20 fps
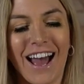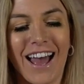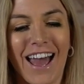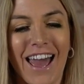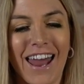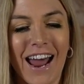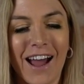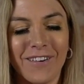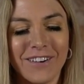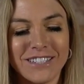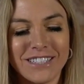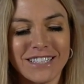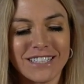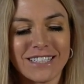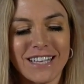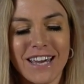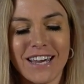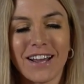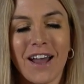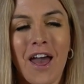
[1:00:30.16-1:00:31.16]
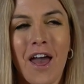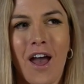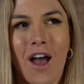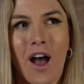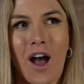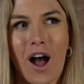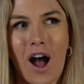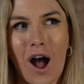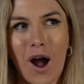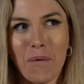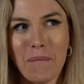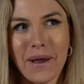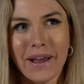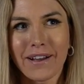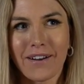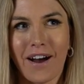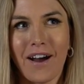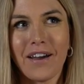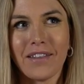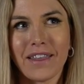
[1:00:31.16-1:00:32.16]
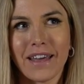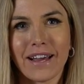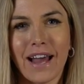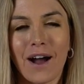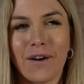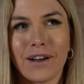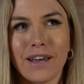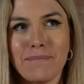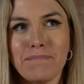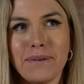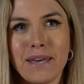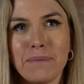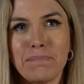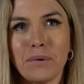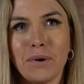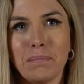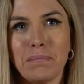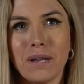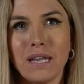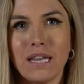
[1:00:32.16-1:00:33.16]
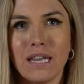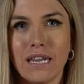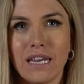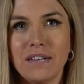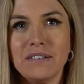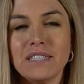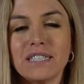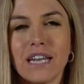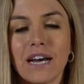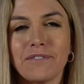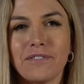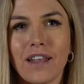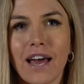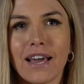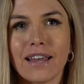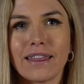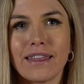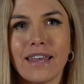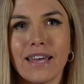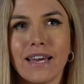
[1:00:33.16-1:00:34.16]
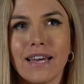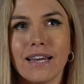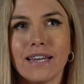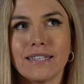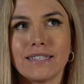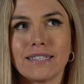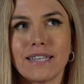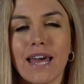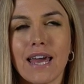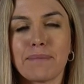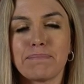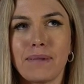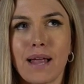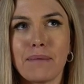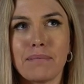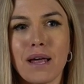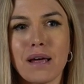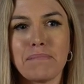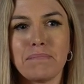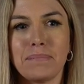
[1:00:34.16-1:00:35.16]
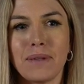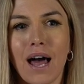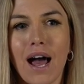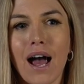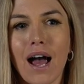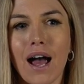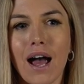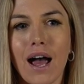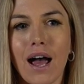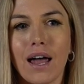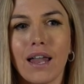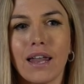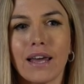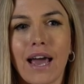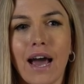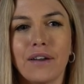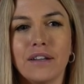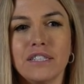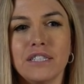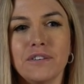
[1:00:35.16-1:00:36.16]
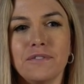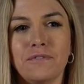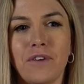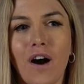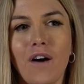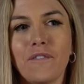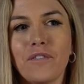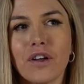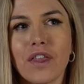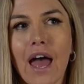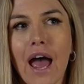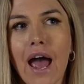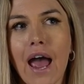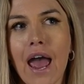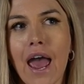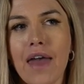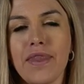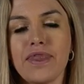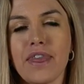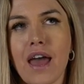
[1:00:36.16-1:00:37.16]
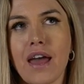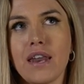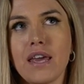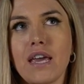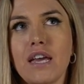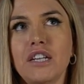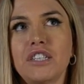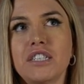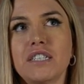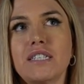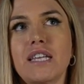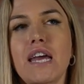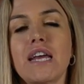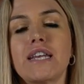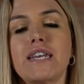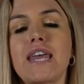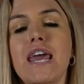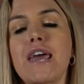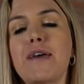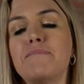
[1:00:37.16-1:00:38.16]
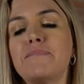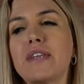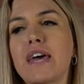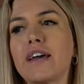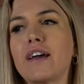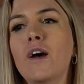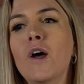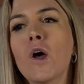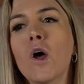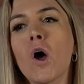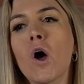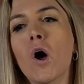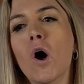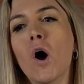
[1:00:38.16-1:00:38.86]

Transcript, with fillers: yeah, and I was just like, oh my God, like, how can people believe stuff like this? Like, blah, blah, blah. Like, how did you fall for that? And then he just like named like